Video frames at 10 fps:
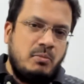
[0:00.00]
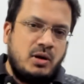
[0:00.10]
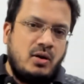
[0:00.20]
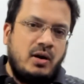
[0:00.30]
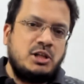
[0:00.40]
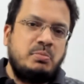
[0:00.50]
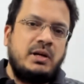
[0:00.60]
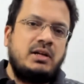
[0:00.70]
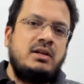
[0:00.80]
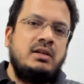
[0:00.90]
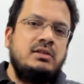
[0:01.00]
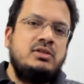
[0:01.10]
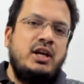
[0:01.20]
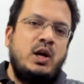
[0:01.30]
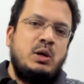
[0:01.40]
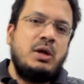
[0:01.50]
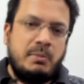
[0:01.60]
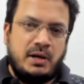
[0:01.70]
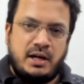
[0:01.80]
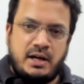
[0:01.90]
but not expect China to
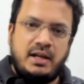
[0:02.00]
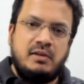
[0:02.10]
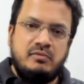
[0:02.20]
happen in India.